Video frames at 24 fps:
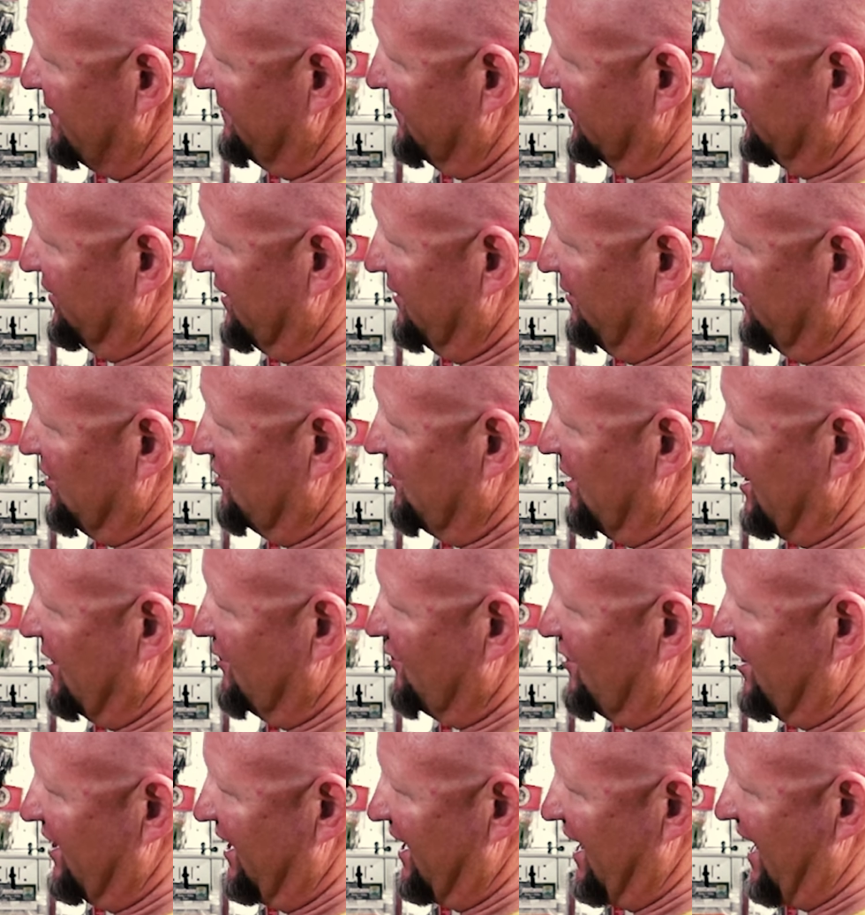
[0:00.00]
but they only weigh
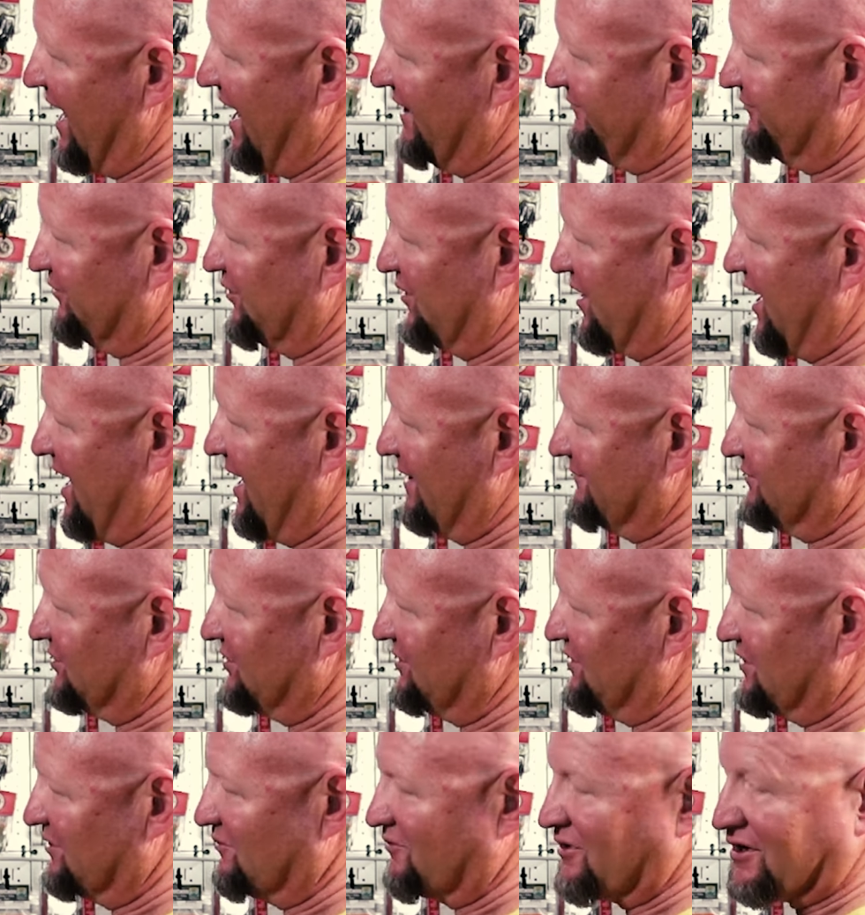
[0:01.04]
1.5 grams,
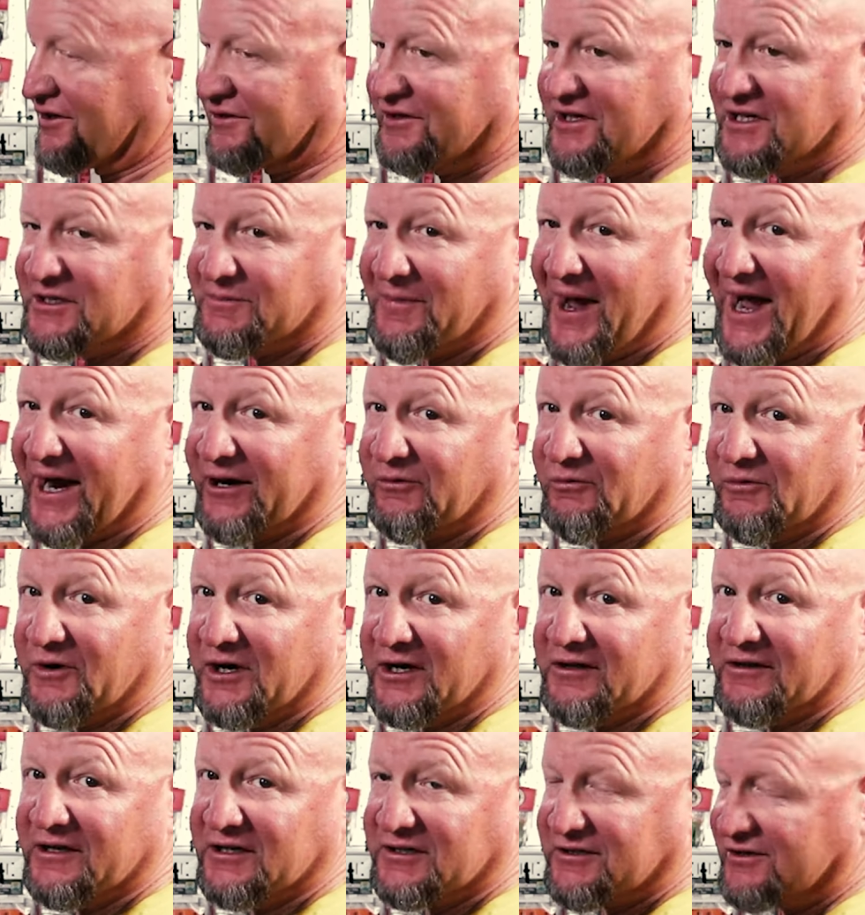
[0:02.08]
so you can work these back
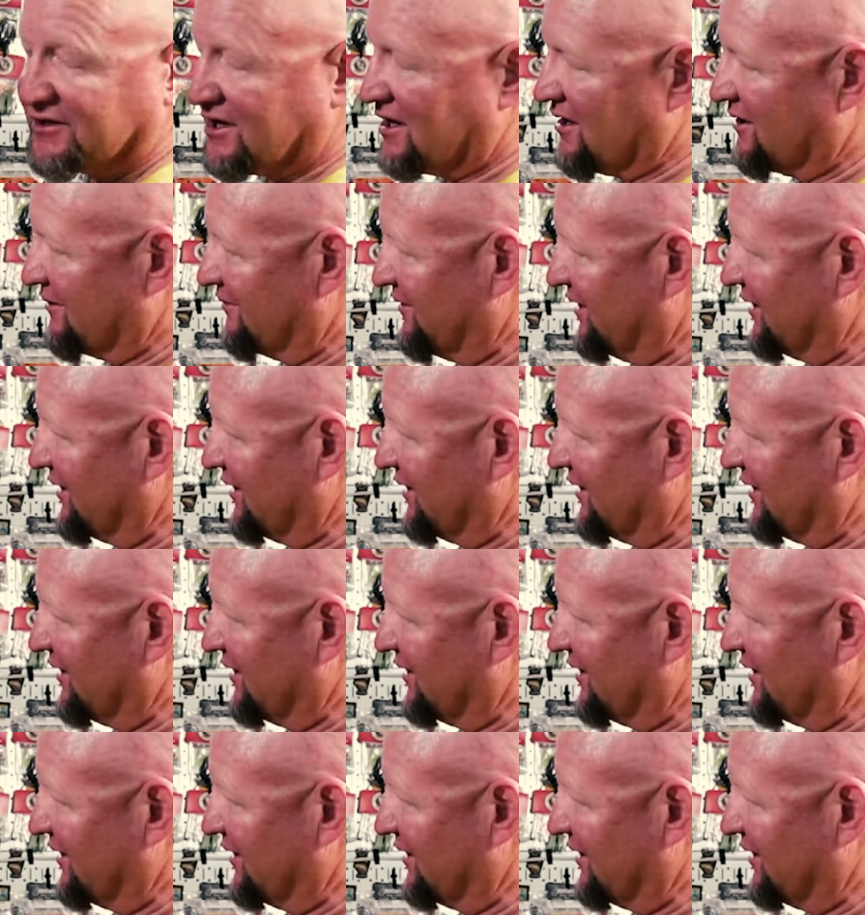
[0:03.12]
really slow.